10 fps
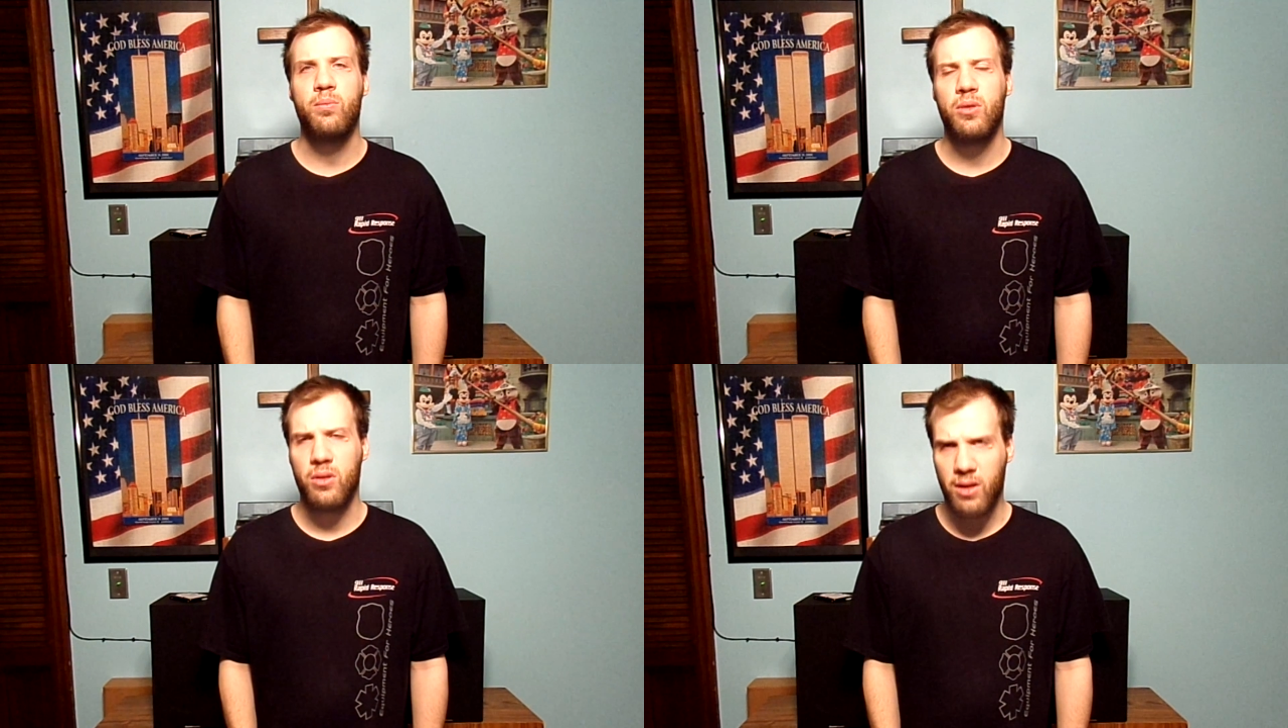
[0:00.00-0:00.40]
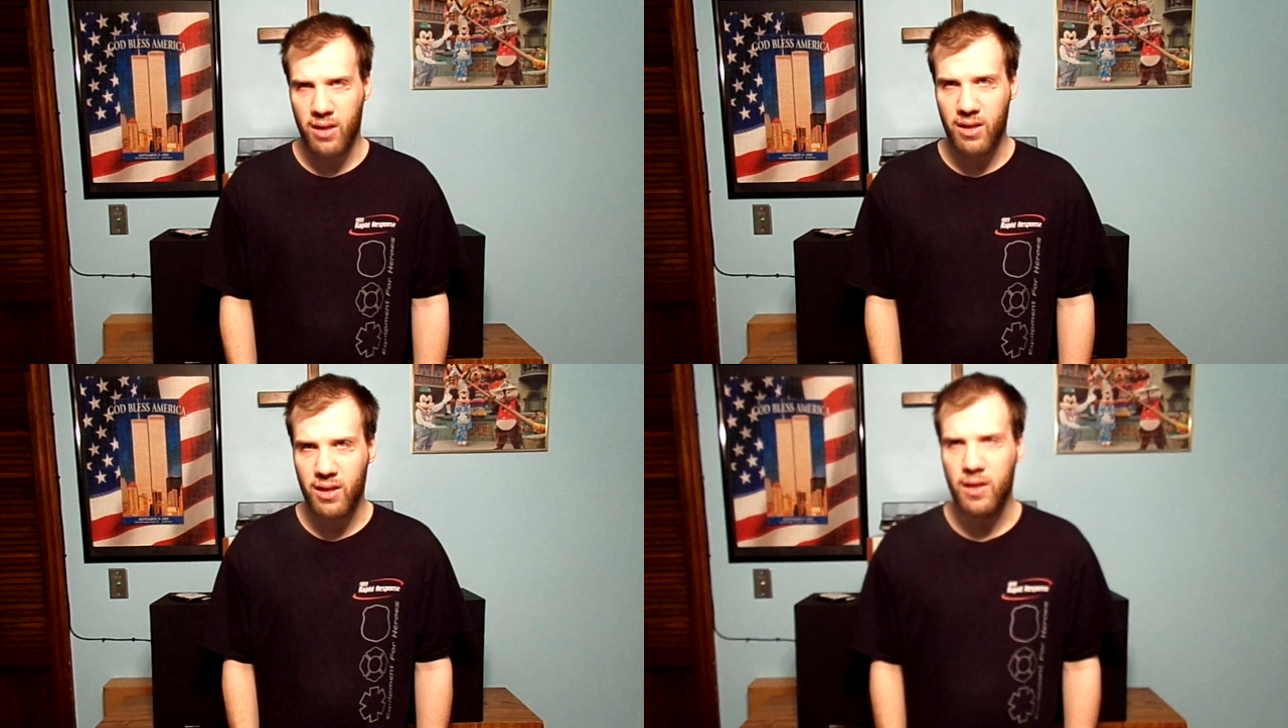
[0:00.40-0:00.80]

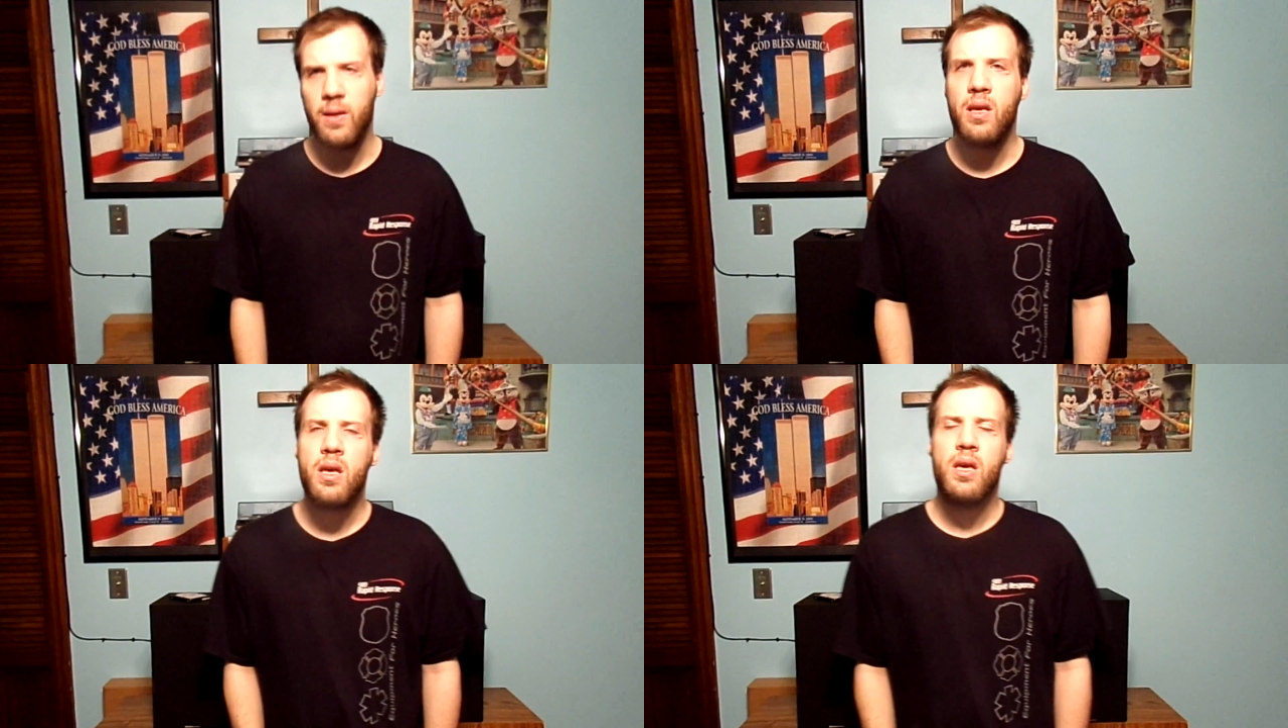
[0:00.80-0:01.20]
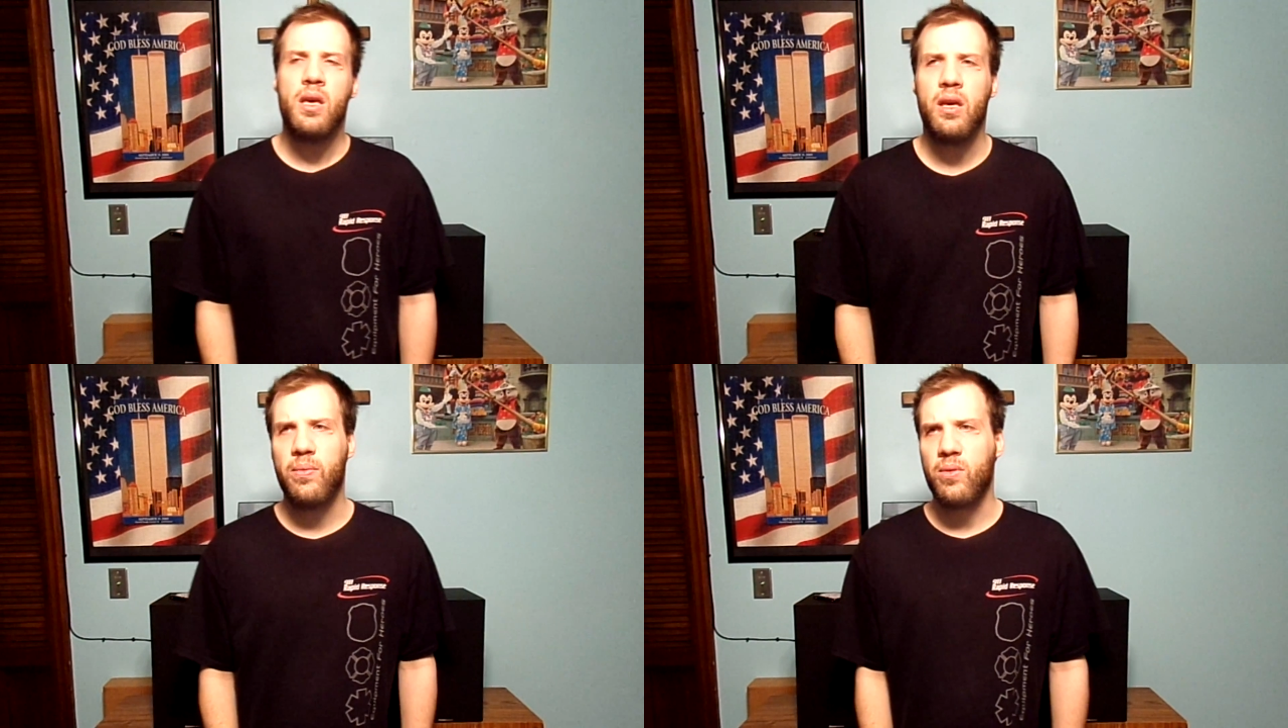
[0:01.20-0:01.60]
vlog.
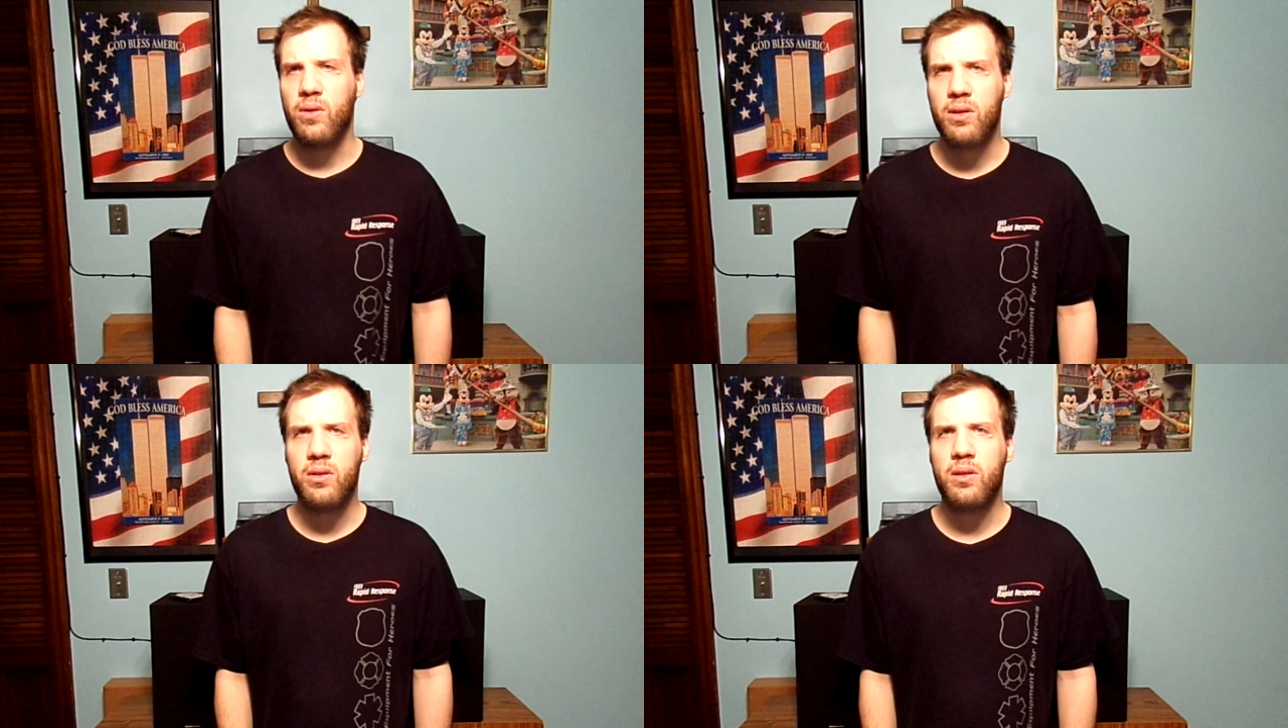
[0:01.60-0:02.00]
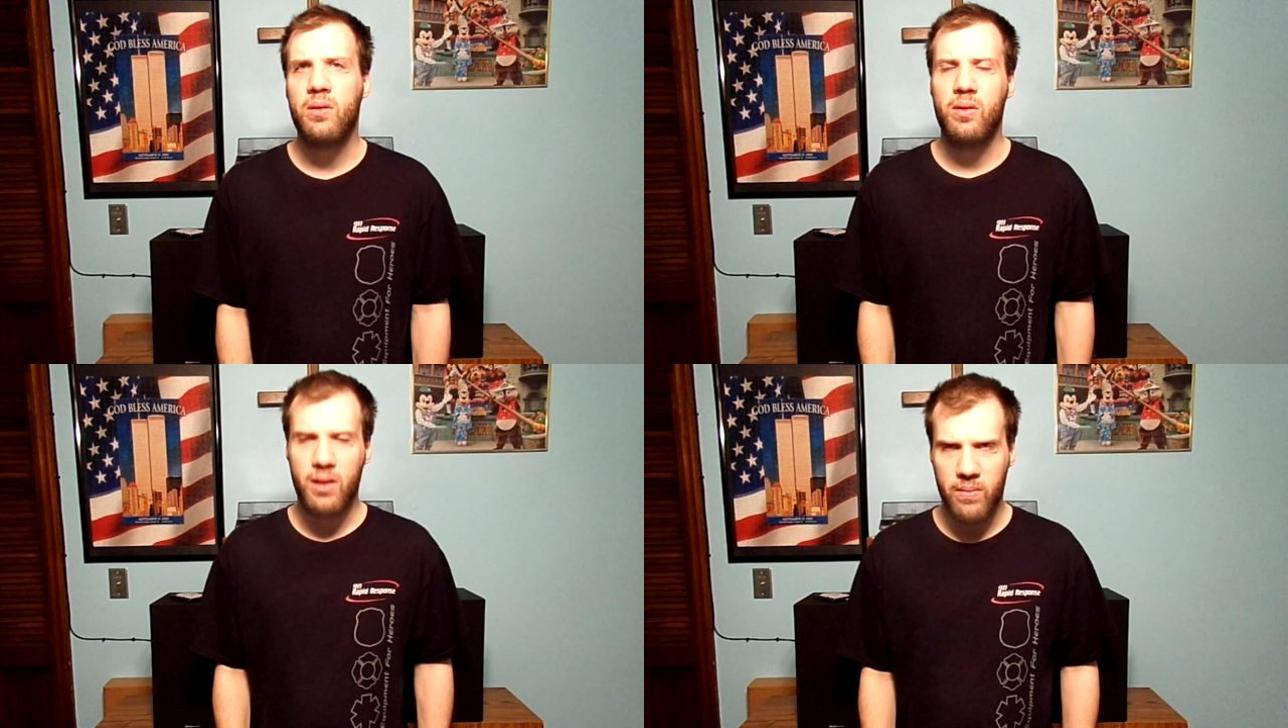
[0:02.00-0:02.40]
If you are wondering
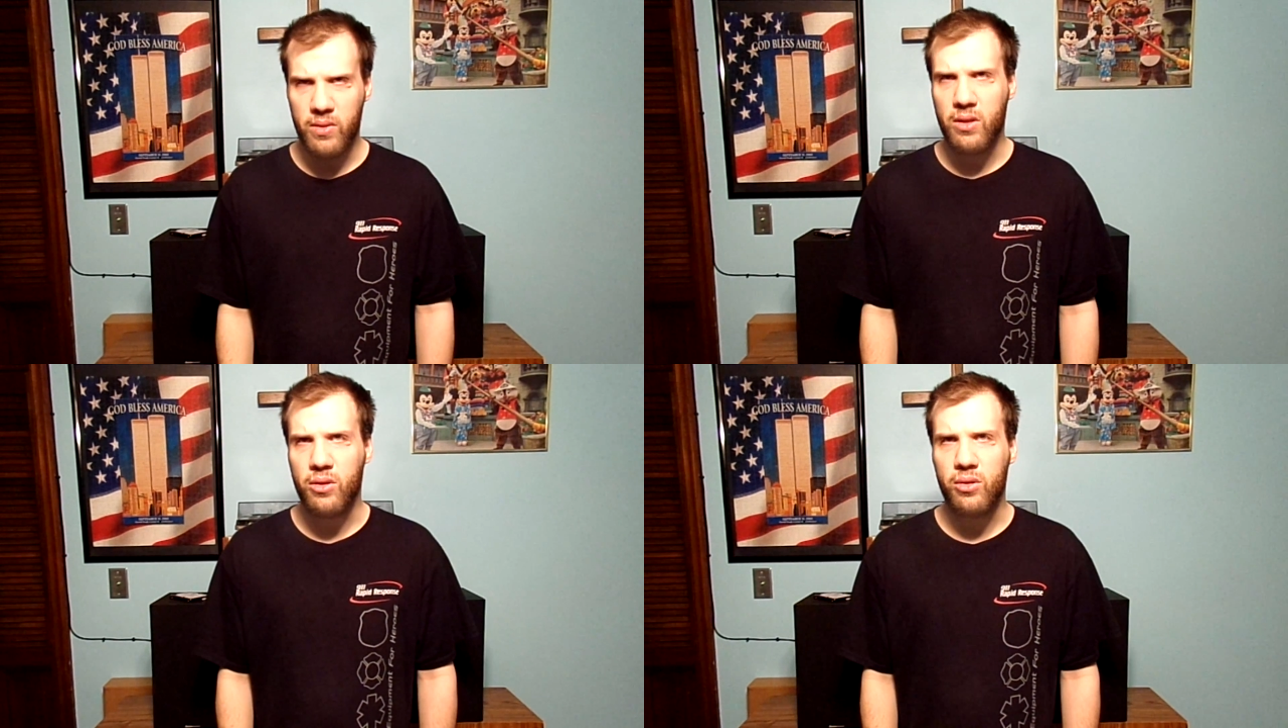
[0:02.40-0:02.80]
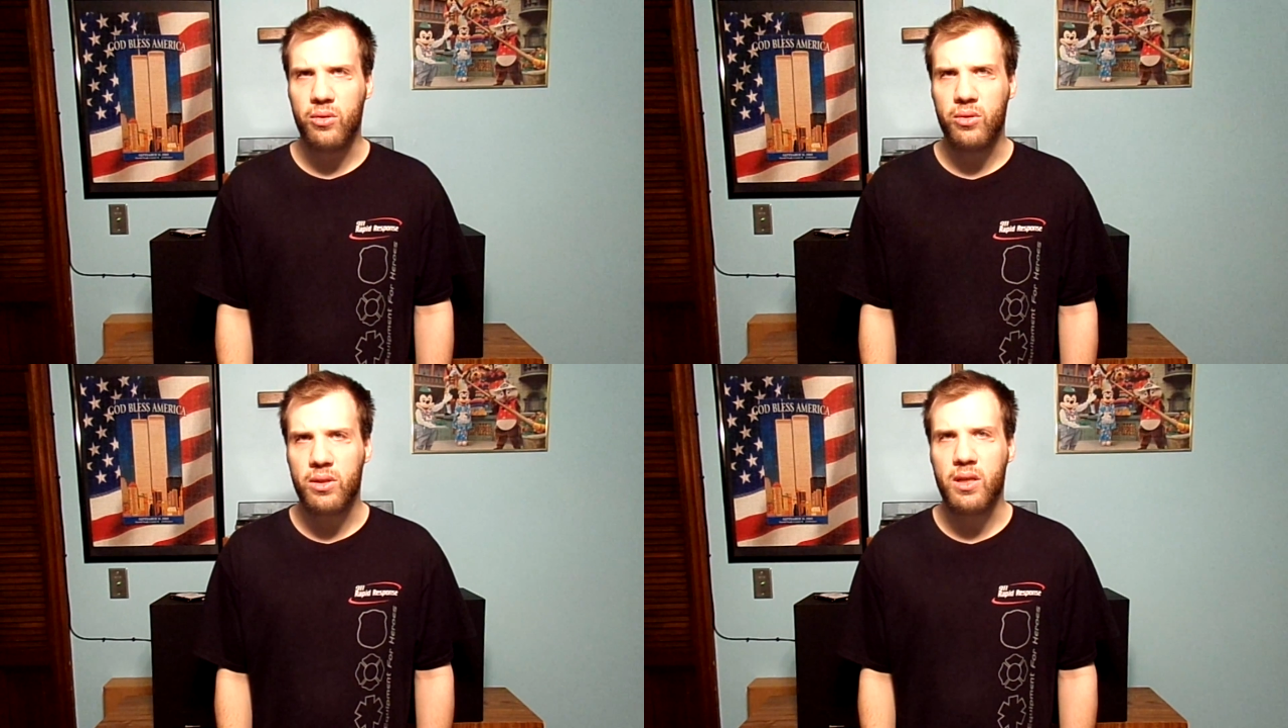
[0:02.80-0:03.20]
what I'm
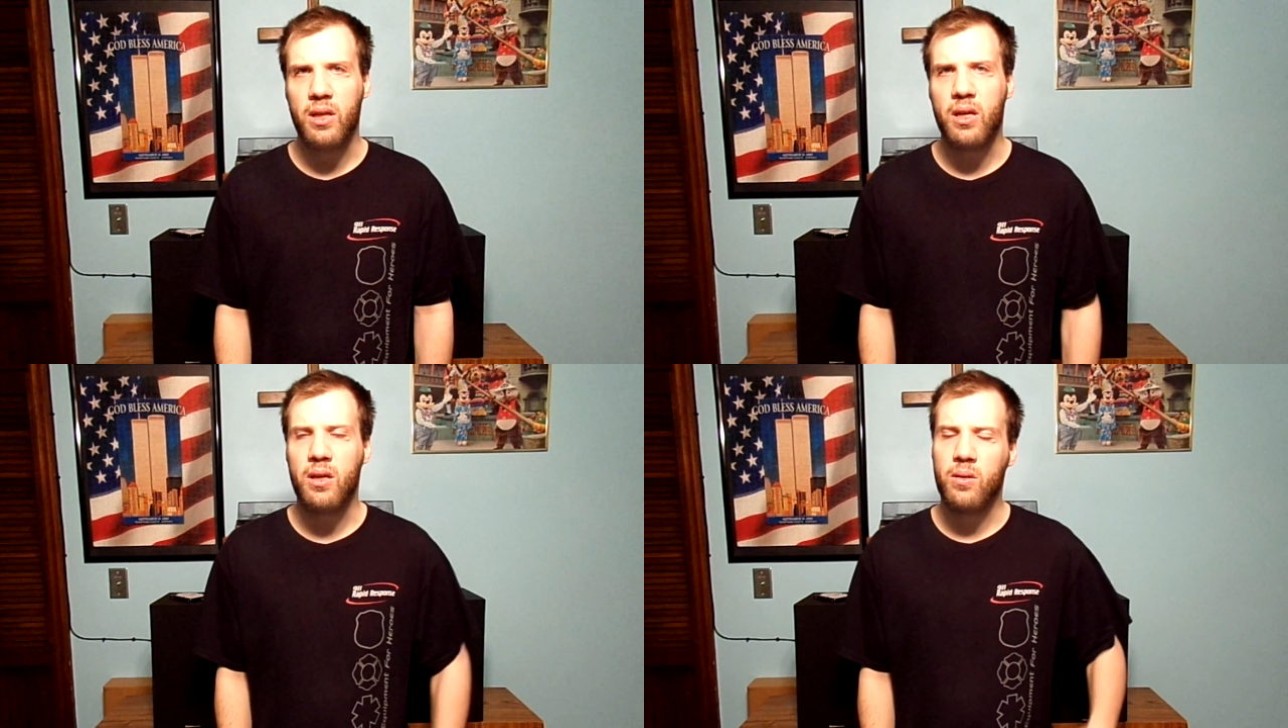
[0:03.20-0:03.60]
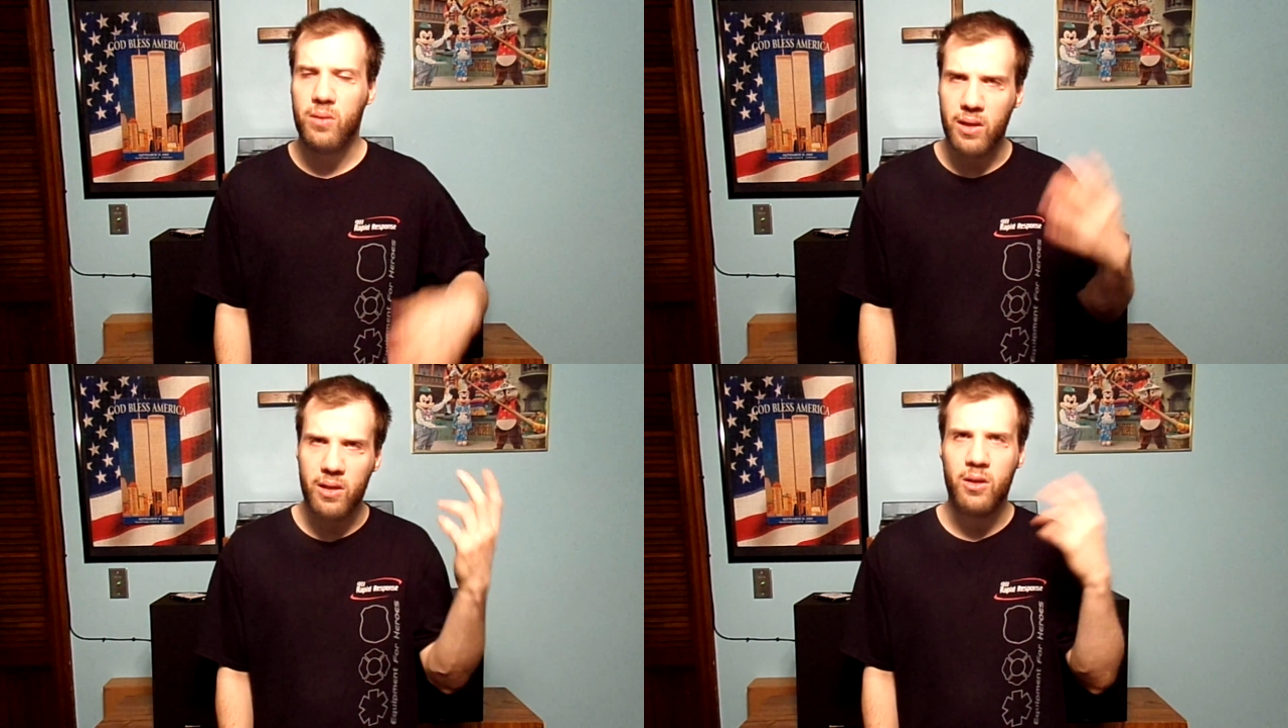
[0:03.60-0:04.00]
doing today,
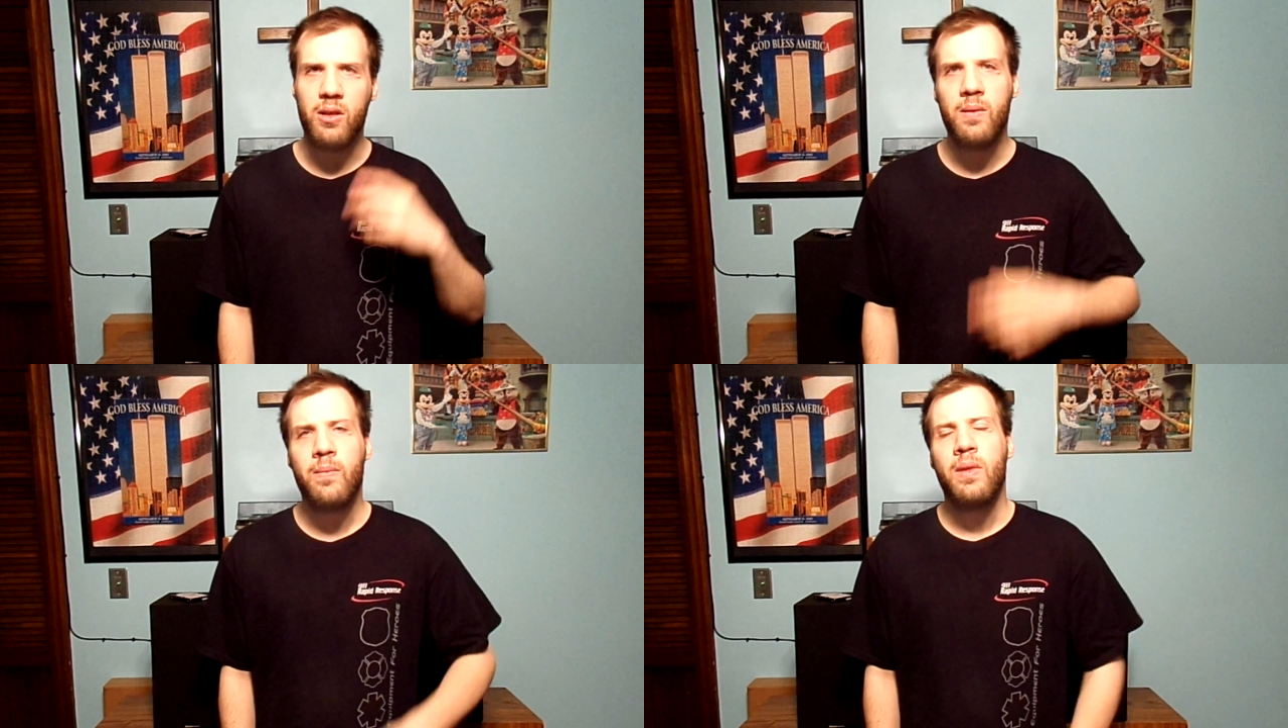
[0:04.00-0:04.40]
well,